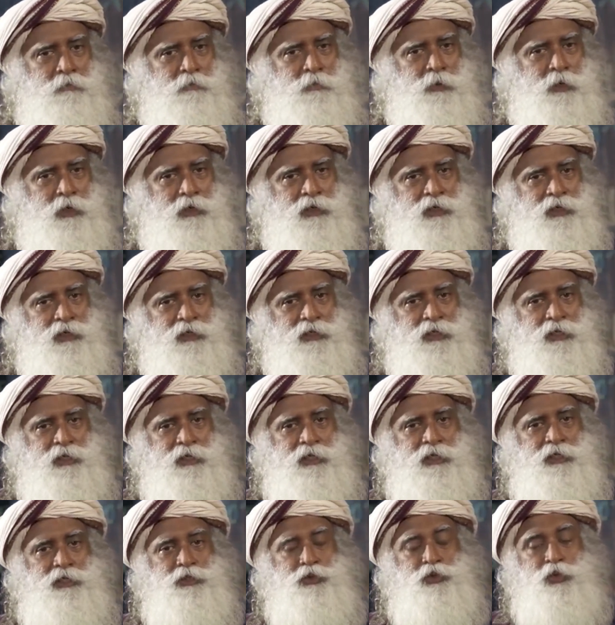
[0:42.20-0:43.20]
important thing
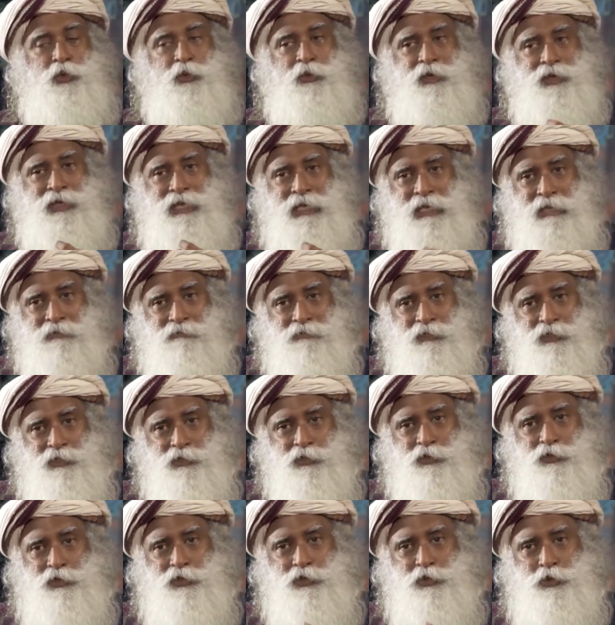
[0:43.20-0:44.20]
is you're relevant
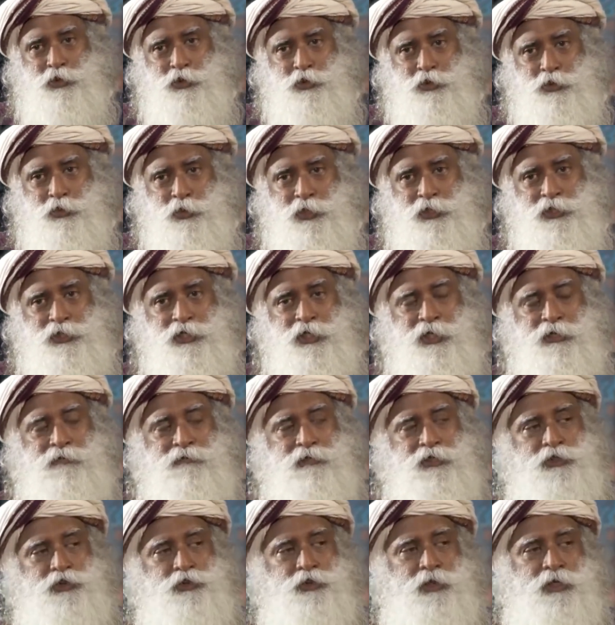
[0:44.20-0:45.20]
to the situation in
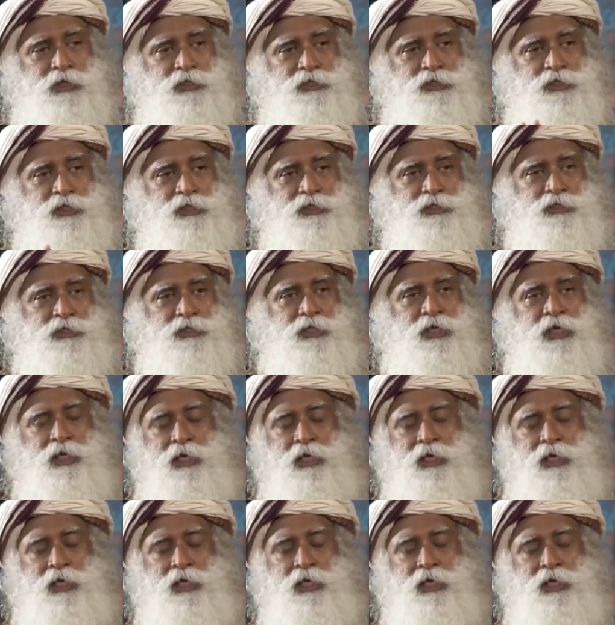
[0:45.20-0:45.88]
which you exist.